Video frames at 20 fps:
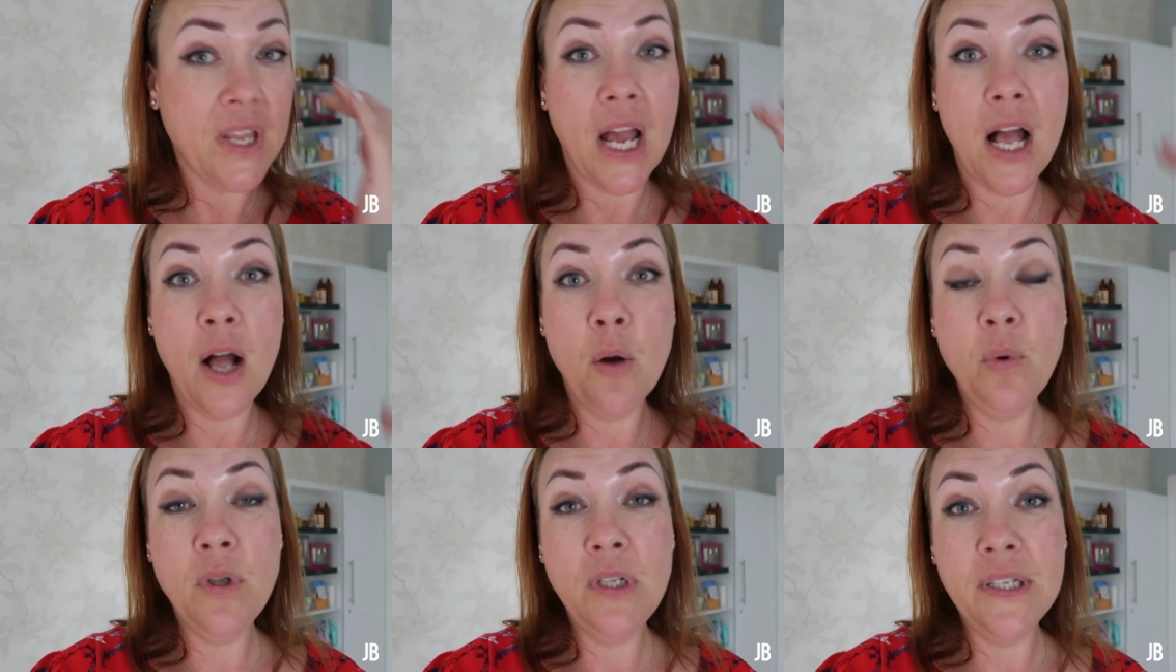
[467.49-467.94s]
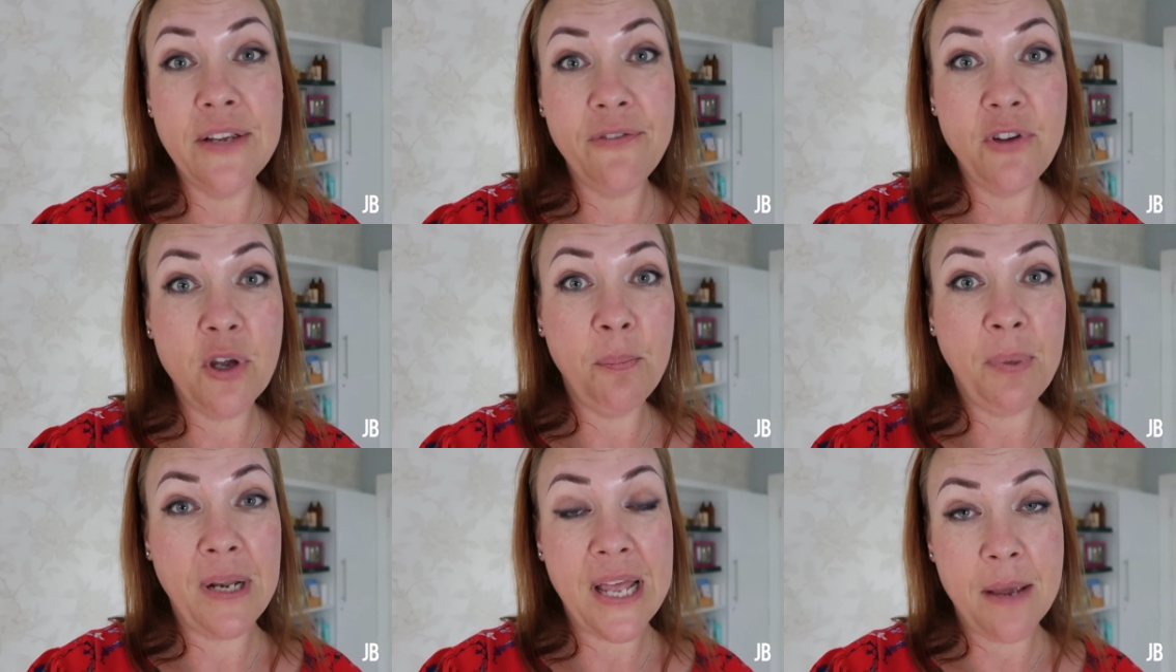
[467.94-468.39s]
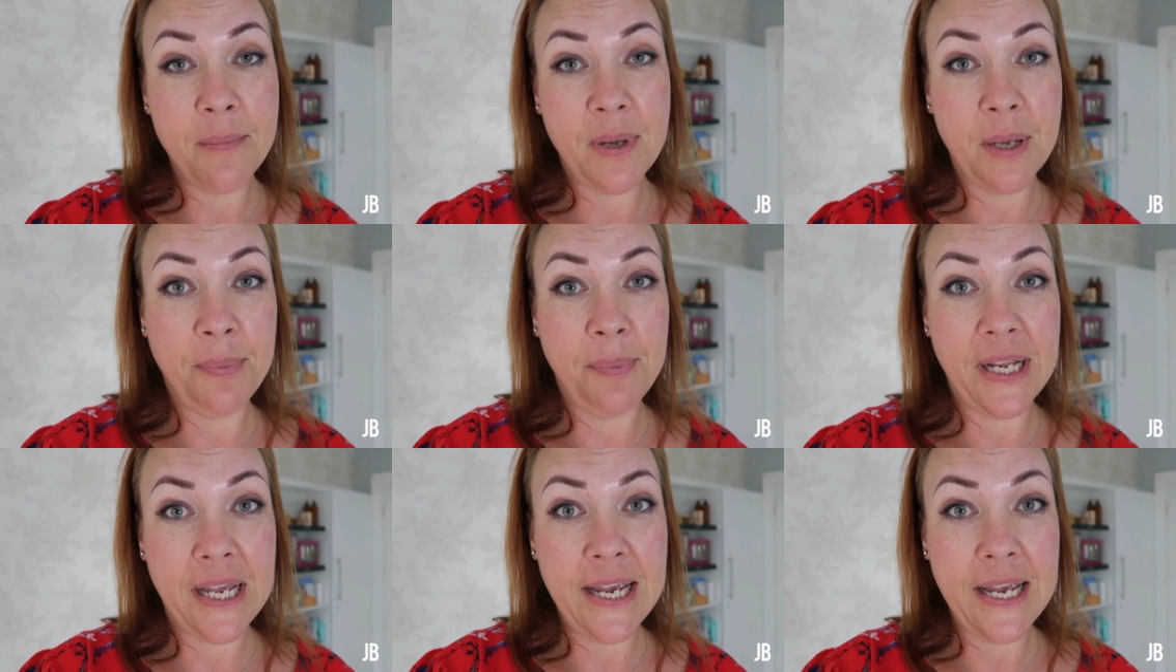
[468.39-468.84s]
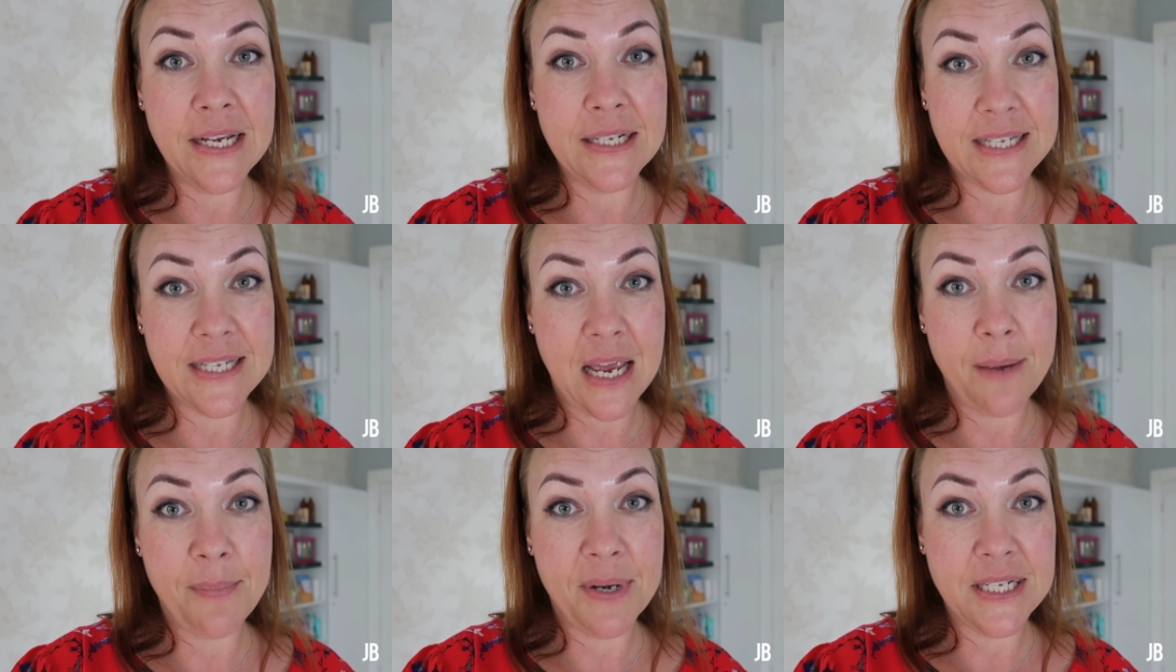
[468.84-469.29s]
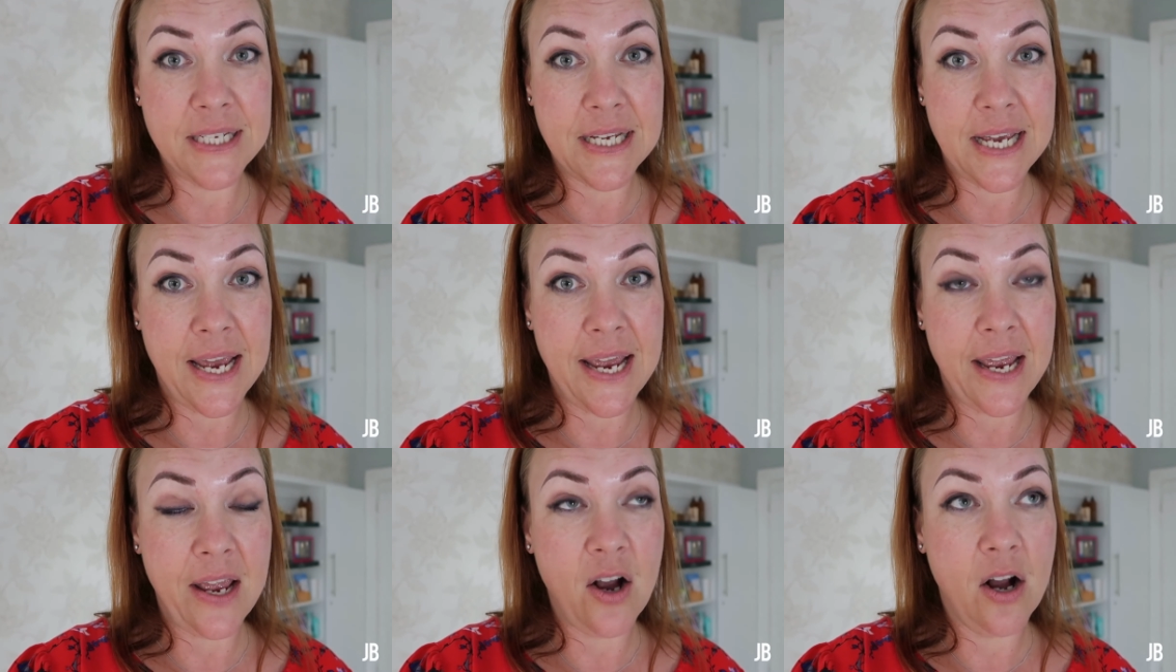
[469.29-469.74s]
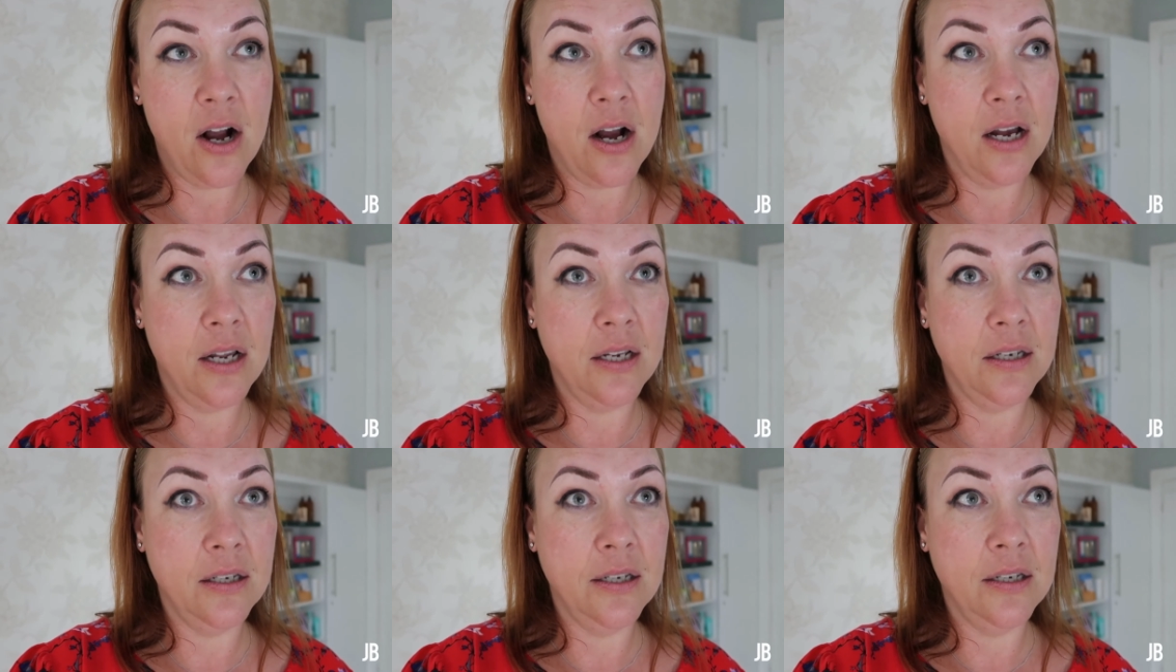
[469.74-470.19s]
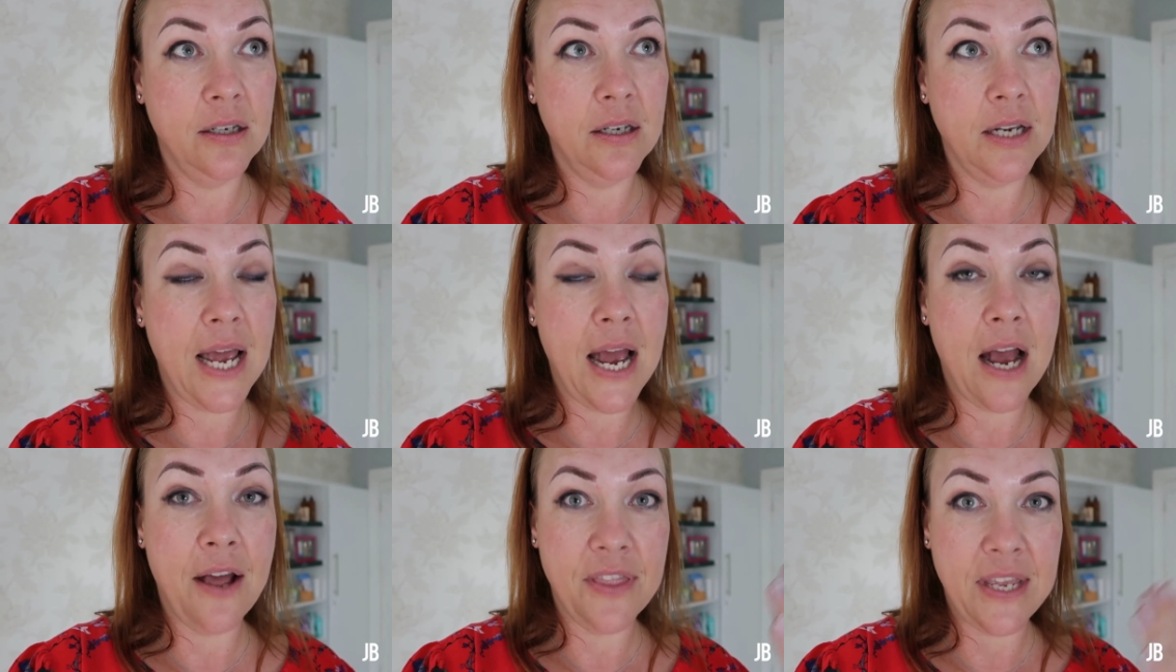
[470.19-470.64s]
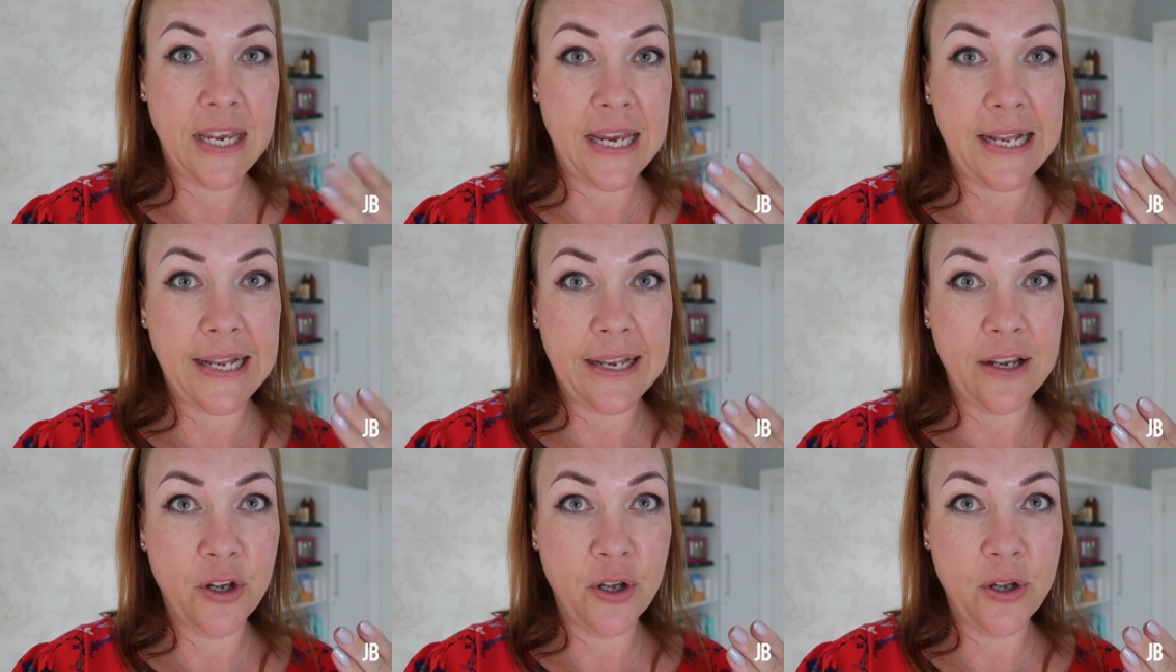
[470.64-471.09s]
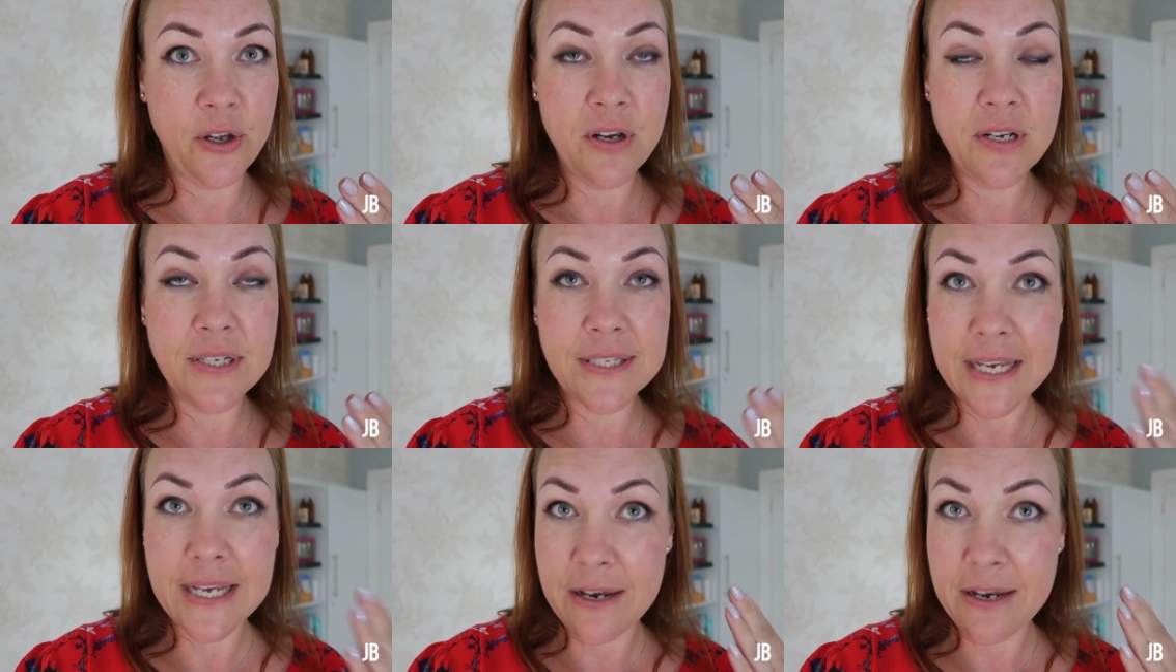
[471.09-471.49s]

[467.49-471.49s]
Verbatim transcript: I will give you a play by play, a day by day on how the healing goes.